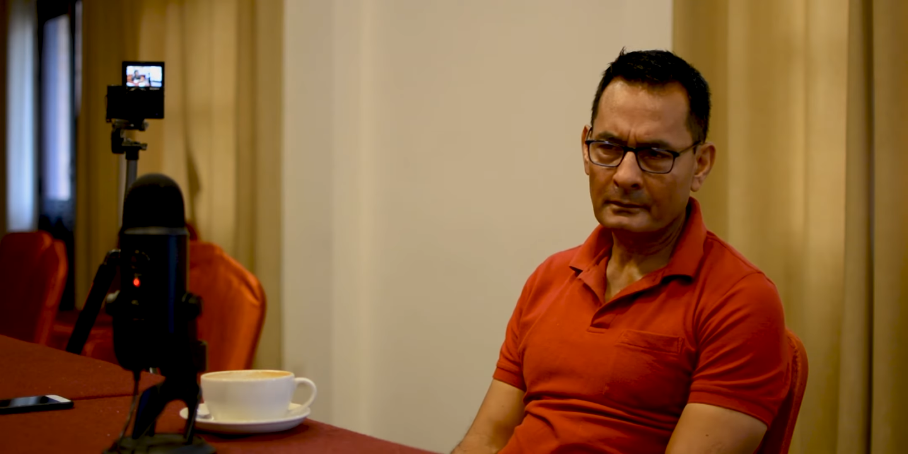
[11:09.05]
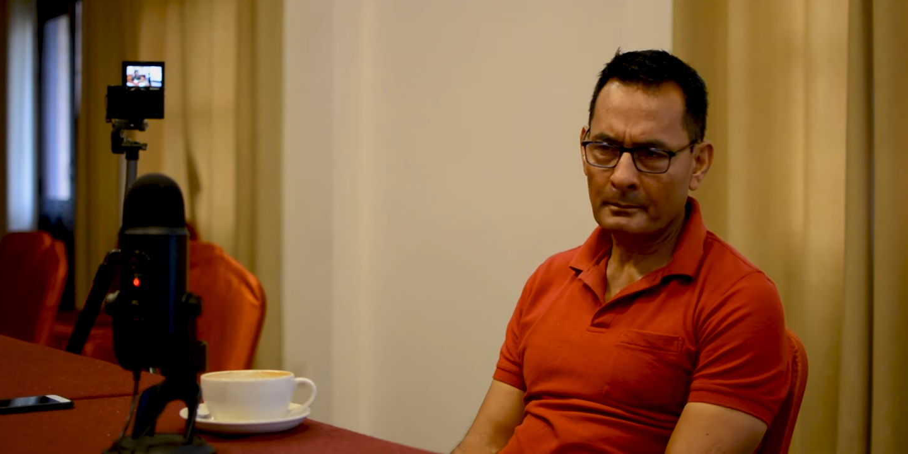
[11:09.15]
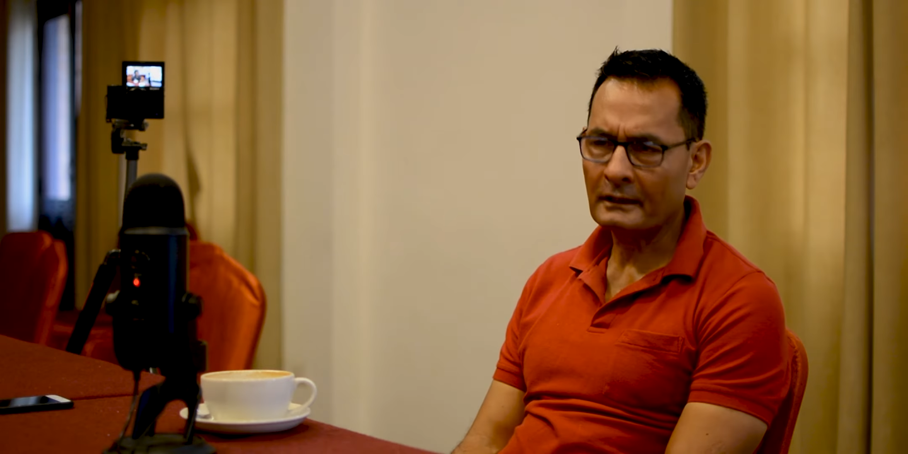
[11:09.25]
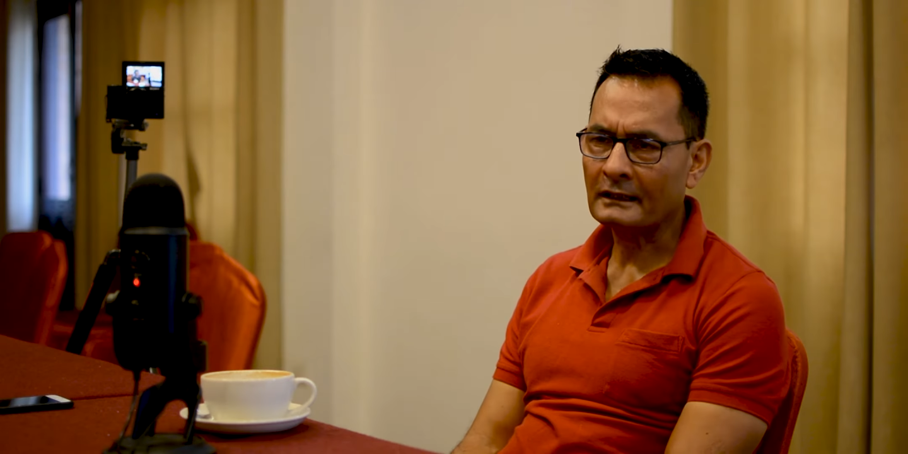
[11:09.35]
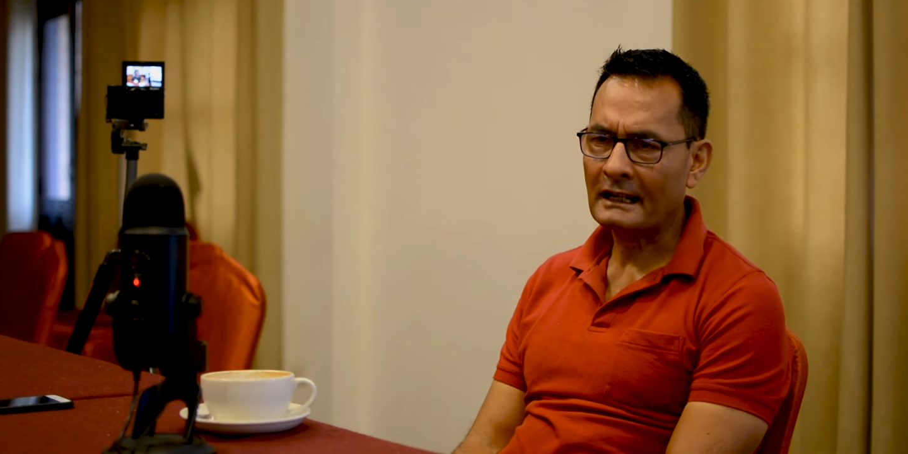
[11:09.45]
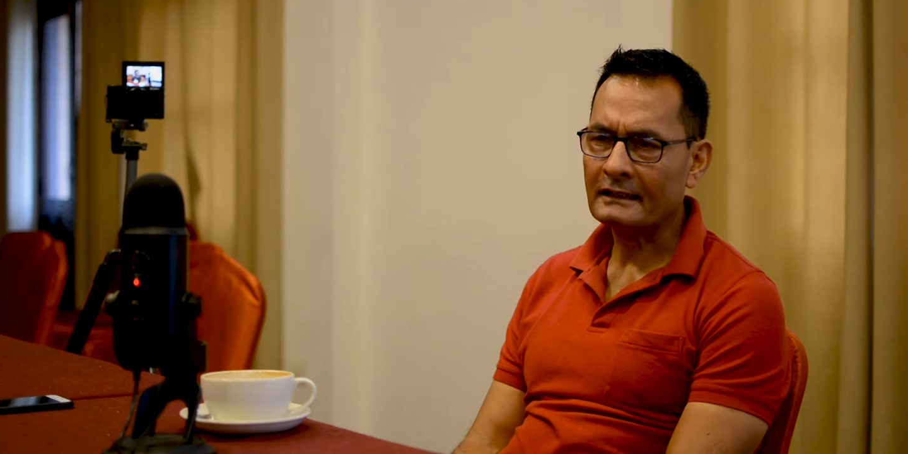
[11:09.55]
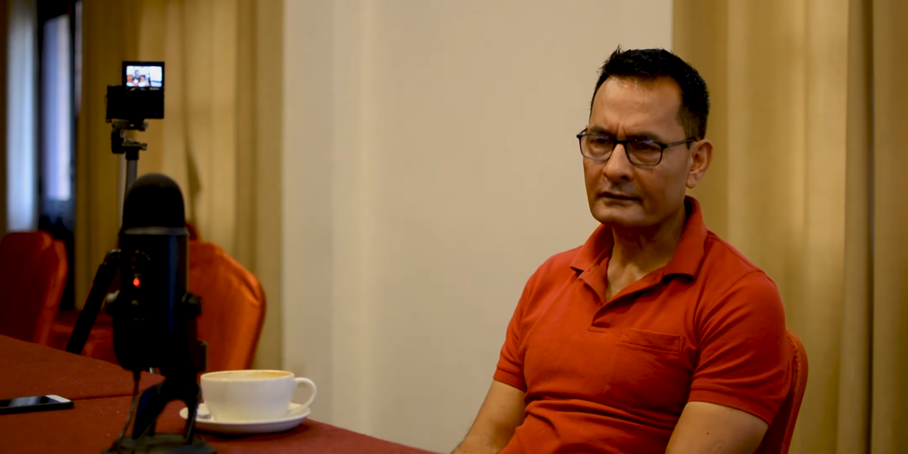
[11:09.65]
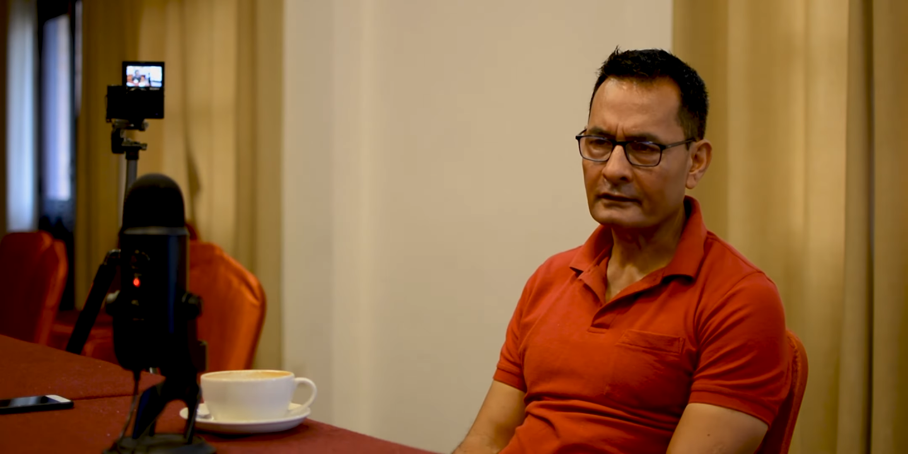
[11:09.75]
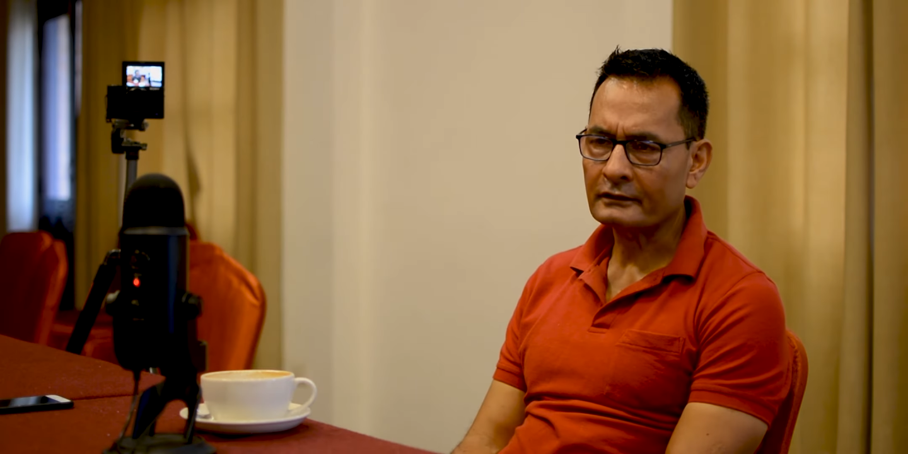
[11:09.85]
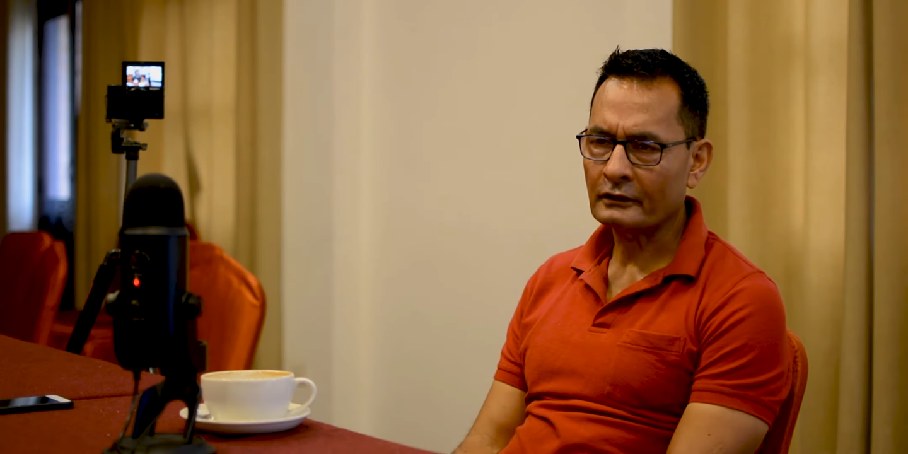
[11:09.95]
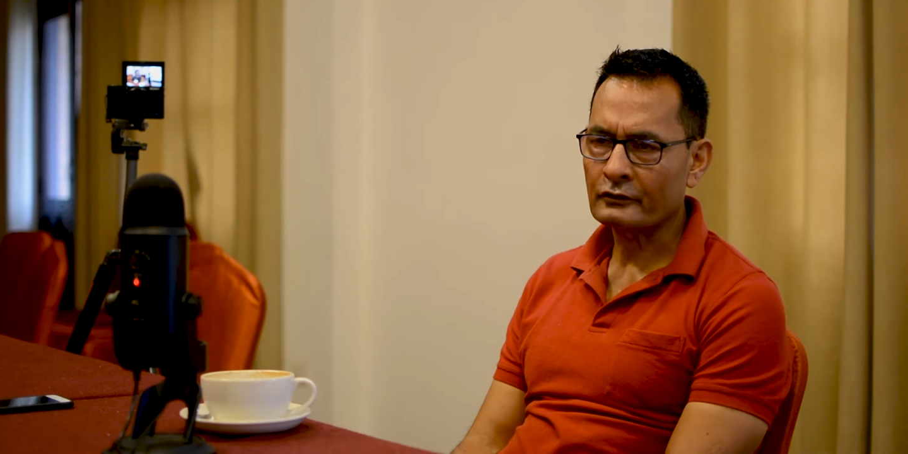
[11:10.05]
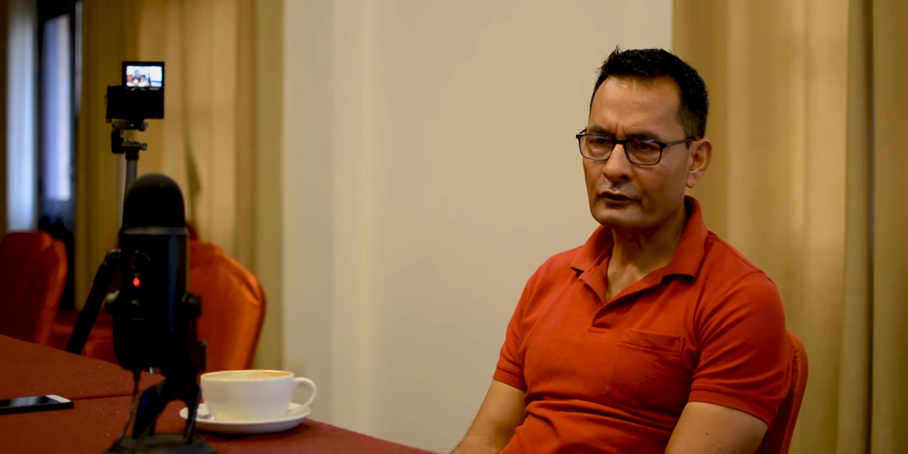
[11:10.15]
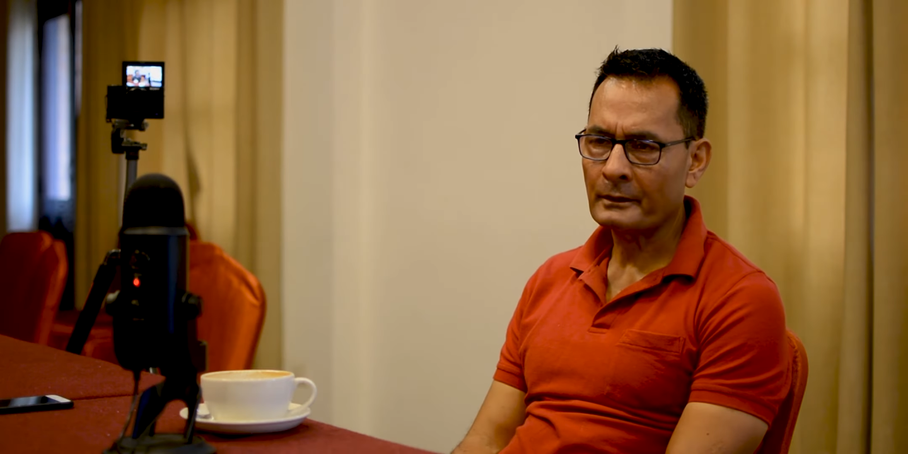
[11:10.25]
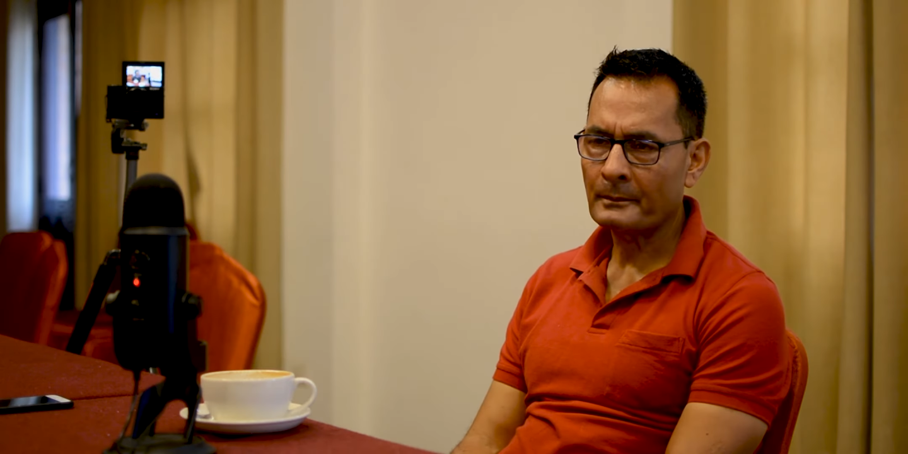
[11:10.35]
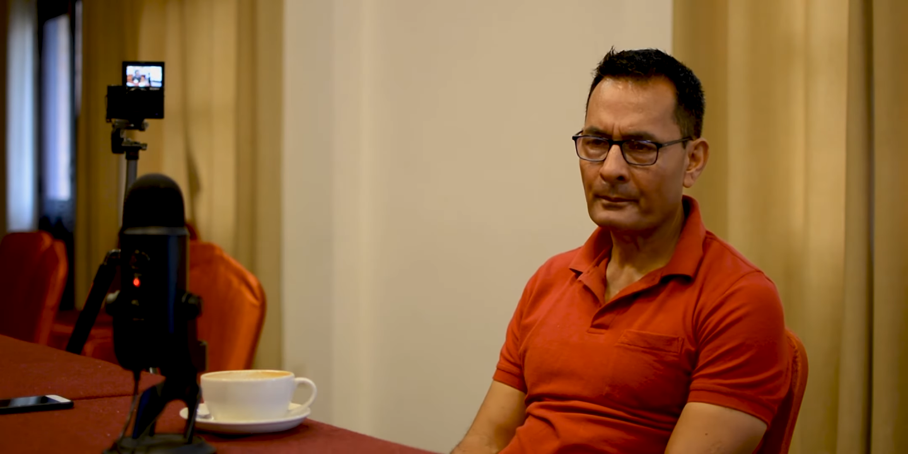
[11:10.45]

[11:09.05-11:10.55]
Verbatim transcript: middle class in this country.